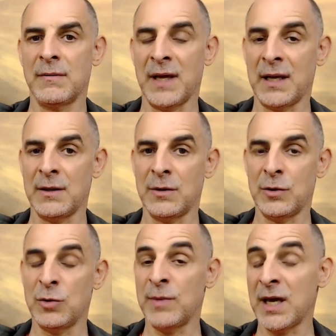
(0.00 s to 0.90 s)
then
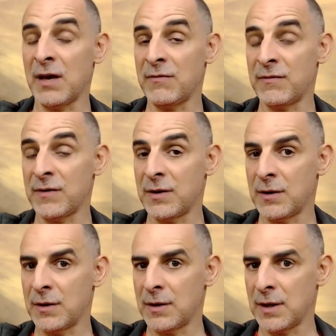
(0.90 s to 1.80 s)
you may have
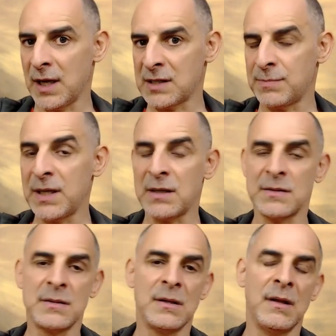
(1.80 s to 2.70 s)
experienced